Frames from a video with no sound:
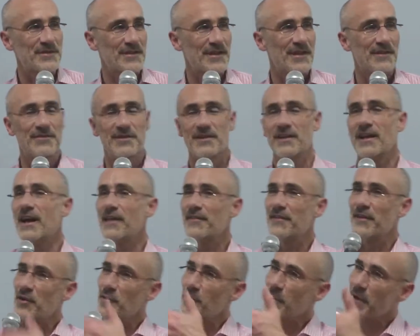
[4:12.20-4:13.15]
an awful lot.
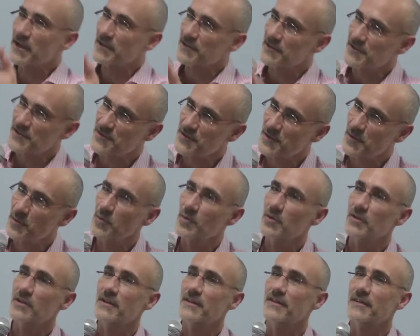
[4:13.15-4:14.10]
They go back to
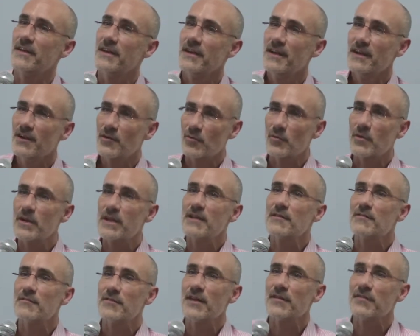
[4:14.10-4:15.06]
school, and they
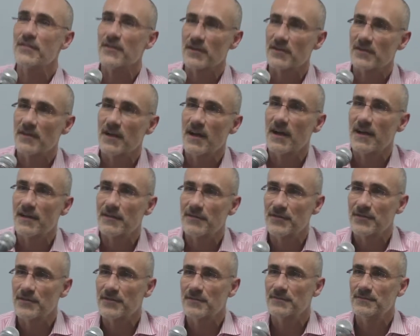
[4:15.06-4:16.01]
reinvent their
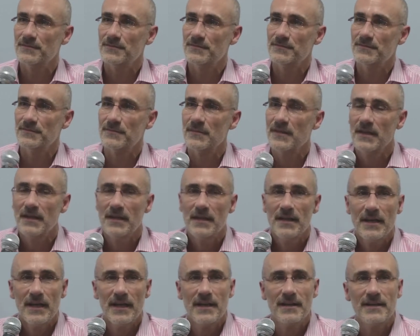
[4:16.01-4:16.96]
lives.
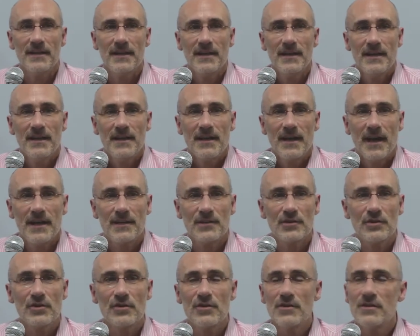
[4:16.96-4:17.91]
And
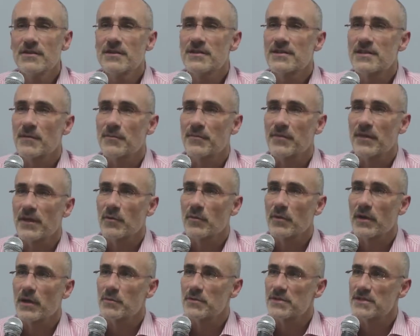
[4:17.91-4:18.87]
I learned something
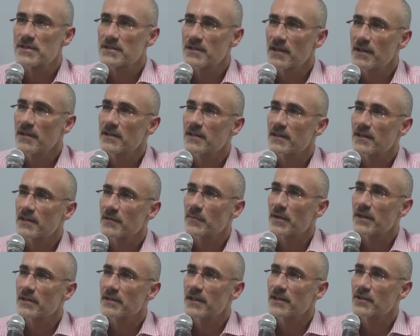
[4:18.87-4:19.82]
when I was studying in
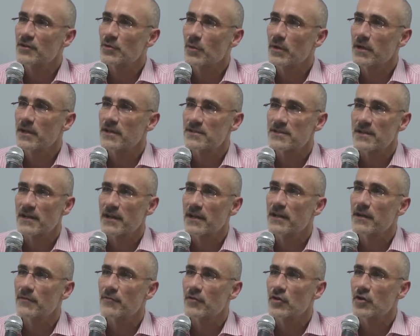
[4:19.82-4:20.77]
my late 20s that I
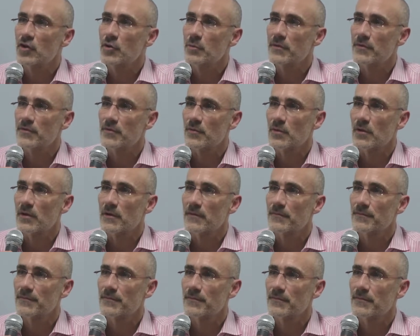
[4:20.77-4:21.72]
never knew before.
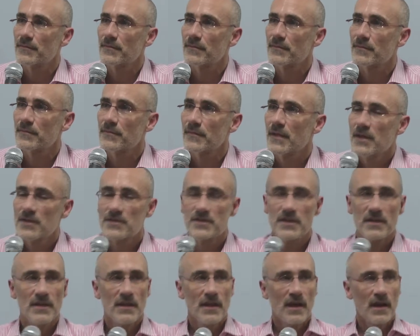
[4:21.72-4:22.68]

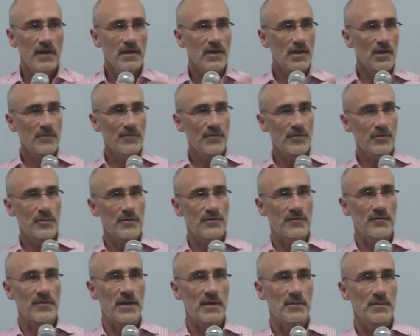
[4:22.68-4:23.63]
See, I come from a
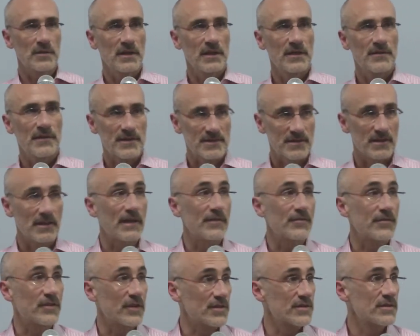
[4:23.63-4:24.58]
family that's
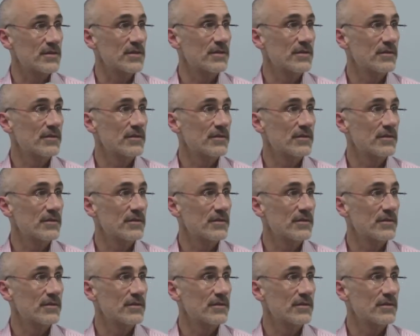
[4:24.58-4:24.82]
leftist.